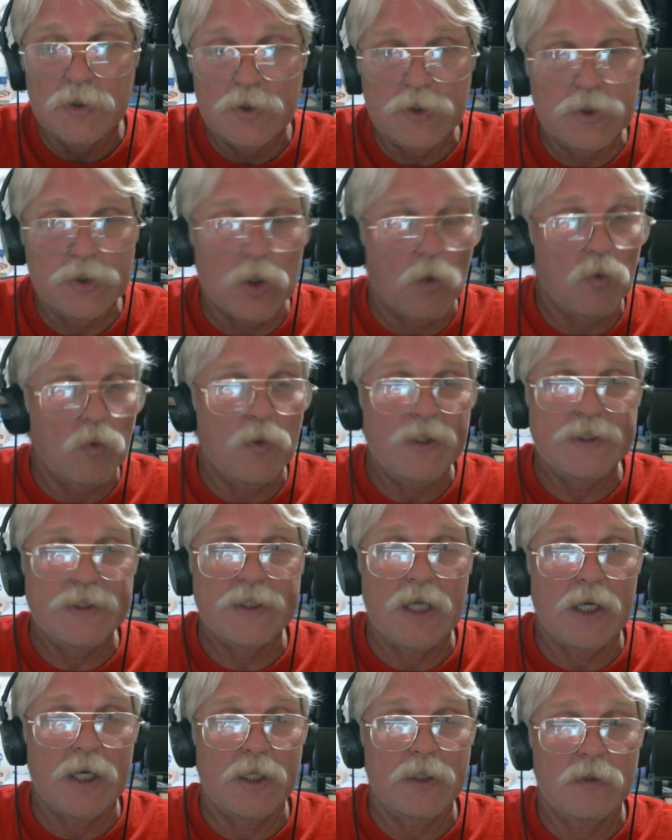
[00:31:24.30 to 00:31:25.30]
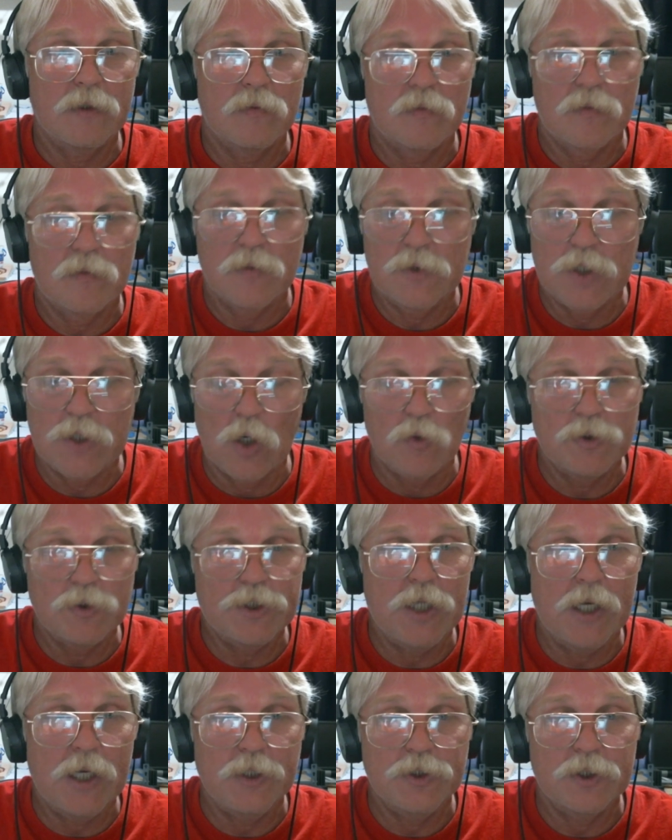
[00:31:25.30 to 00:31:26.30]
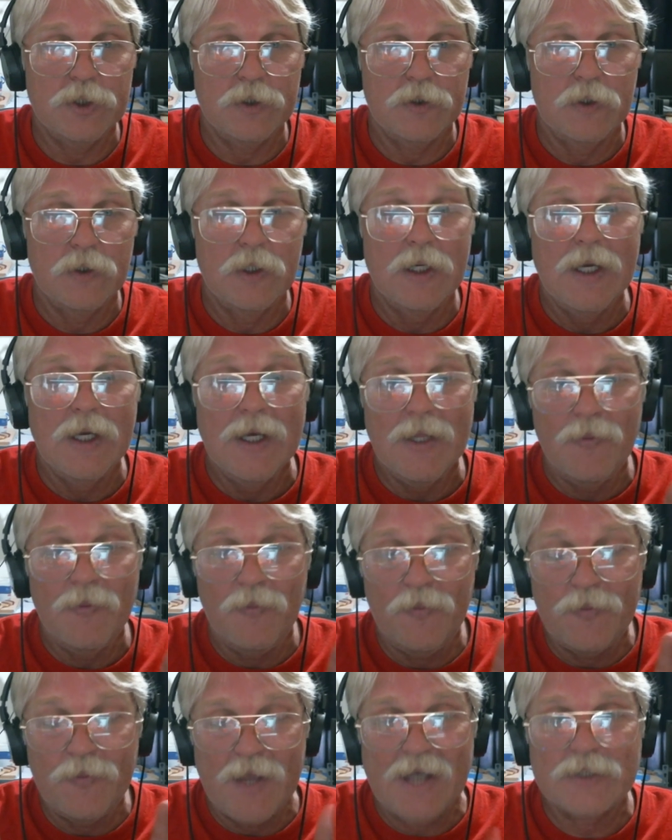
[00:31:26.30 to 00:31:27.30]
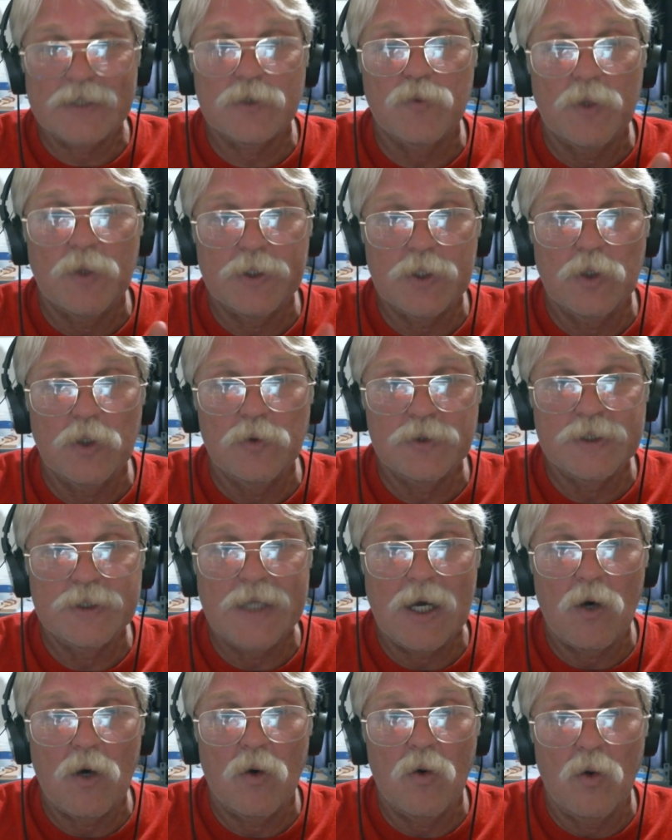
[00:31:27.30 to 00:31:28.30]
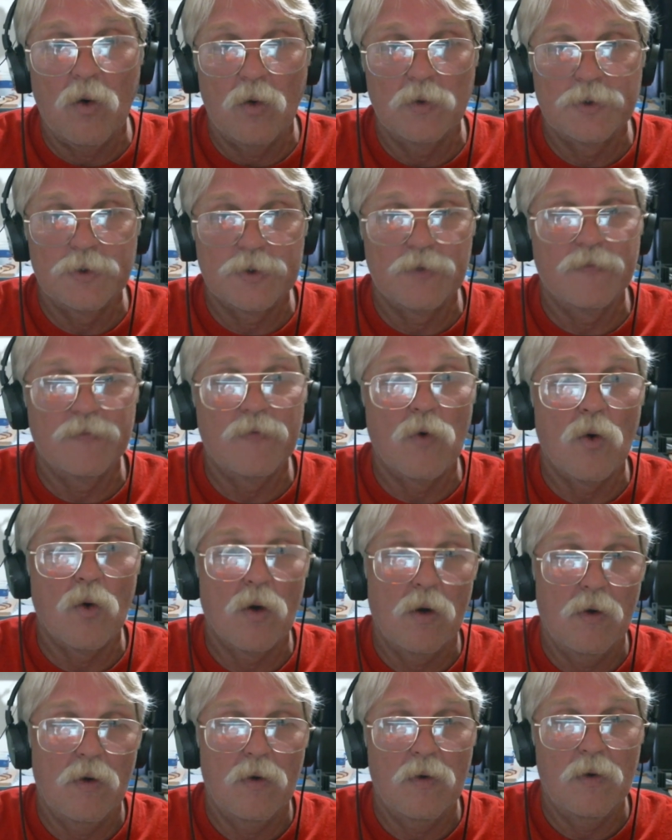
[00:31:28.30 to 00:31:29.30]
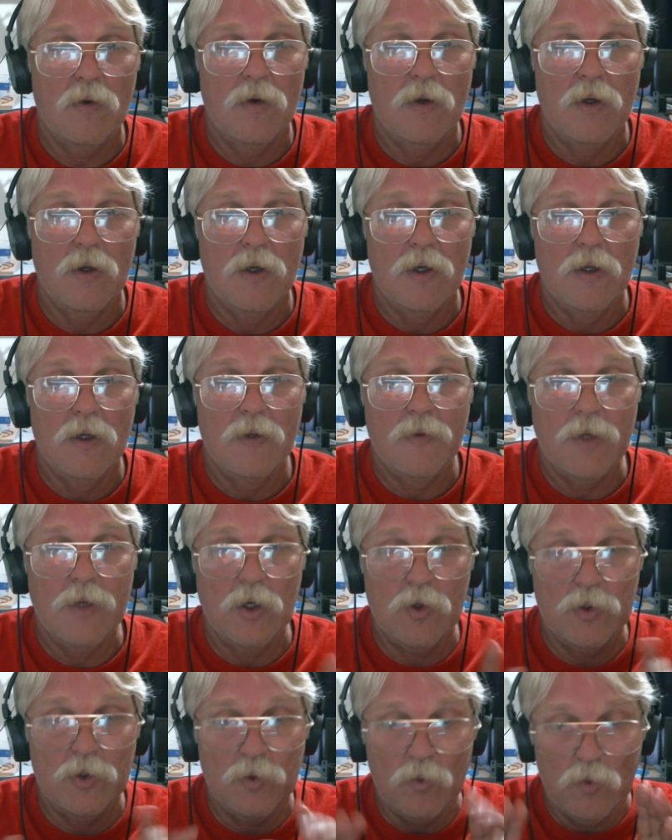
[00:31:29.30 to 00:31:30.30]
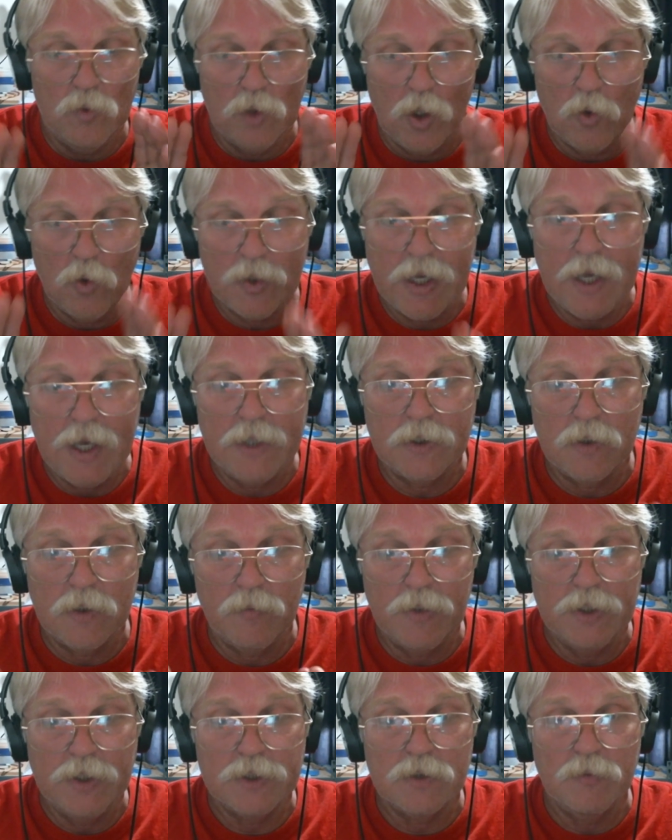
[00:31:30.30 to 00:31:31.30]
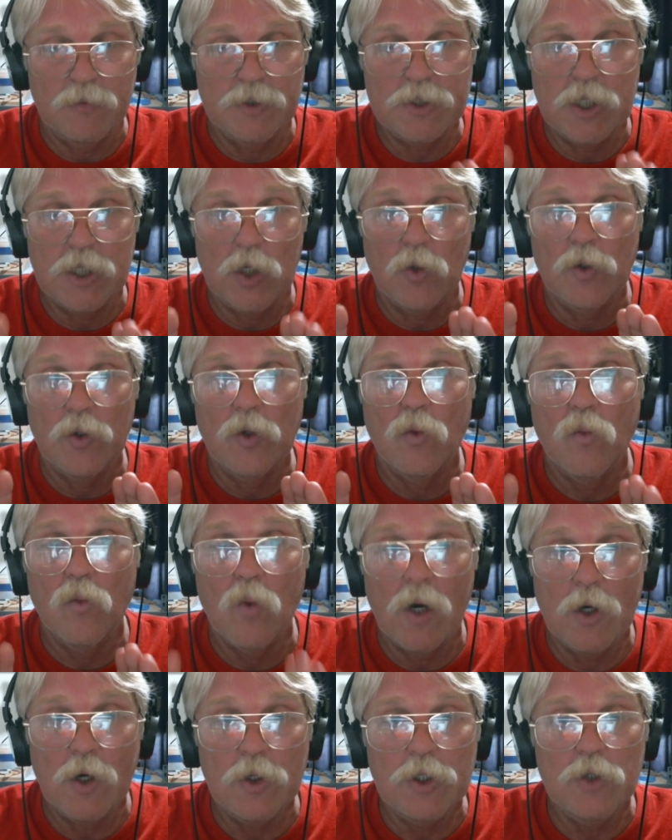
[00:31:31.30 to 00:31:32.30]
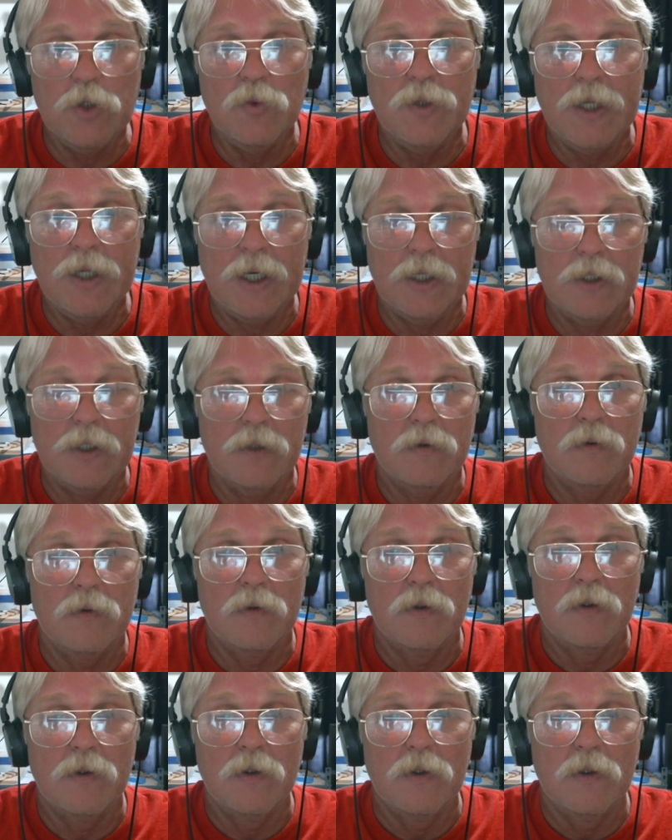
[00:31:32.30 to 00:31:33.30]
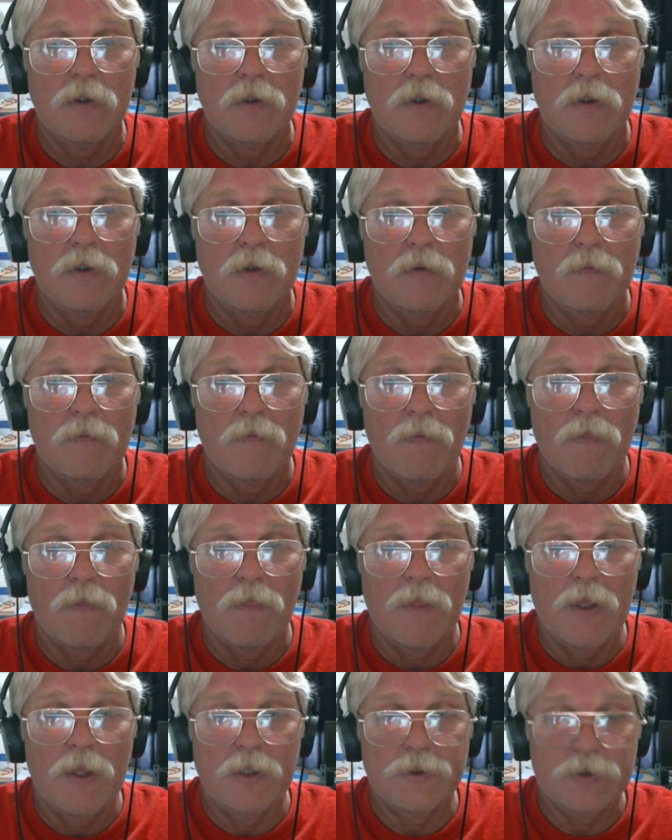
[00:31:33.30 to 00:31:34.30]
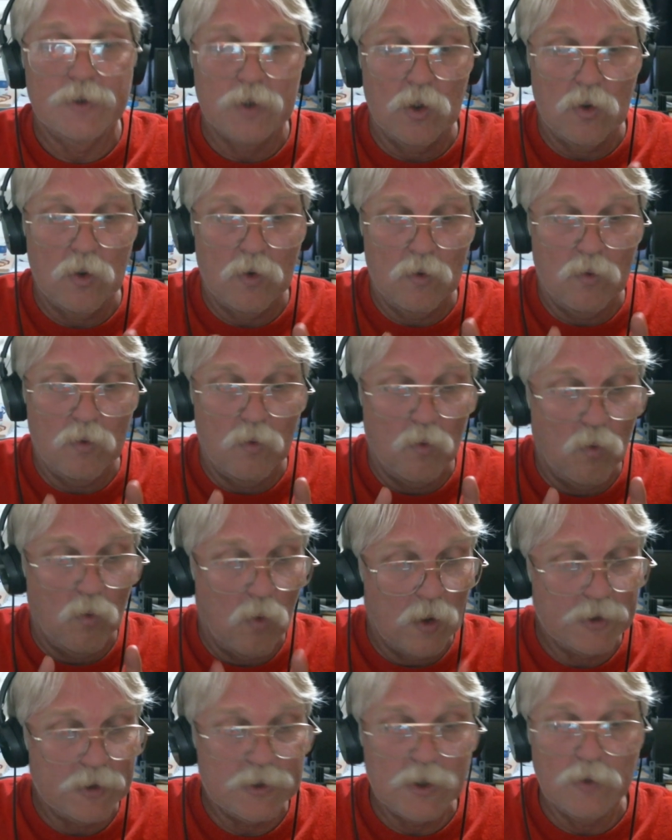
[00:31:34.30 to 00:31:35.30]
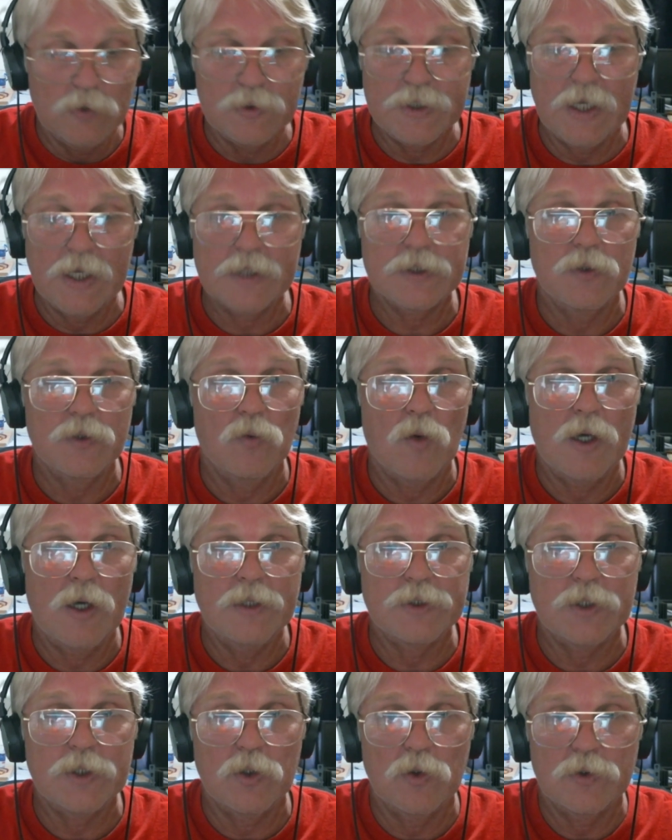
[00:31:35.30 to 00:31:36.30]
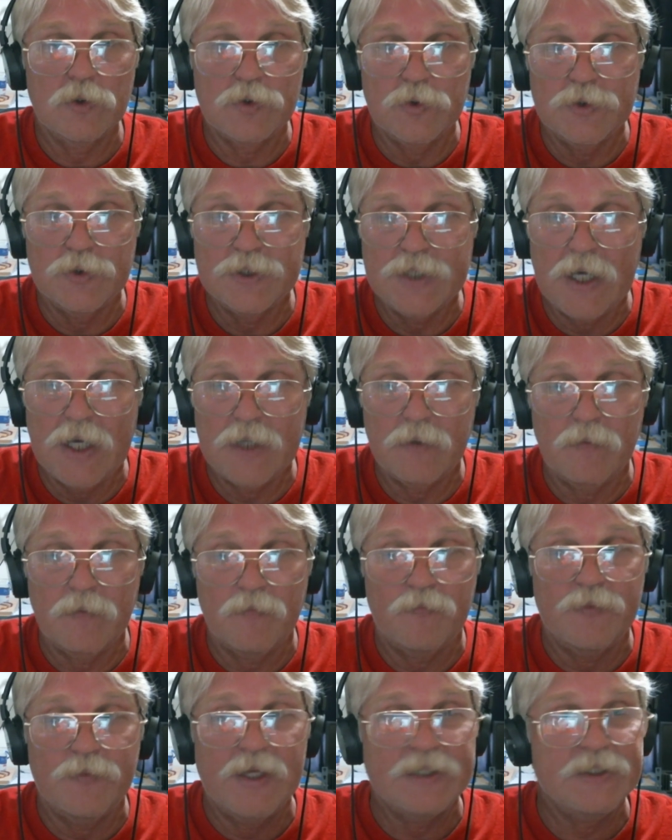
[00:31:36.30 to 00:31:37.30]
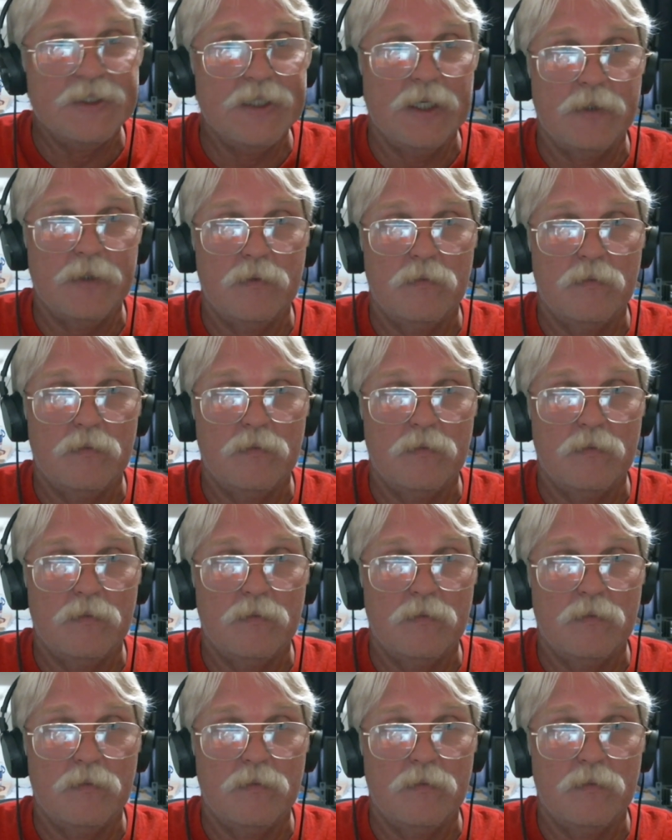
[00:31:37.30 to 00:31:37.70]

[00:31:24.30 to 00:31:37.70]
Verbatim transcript: don't reset it. Don't change it. That's what those dowel holes are for. They're to locate the piece of material where you need it. So once those X and Y zeros are set, that's it.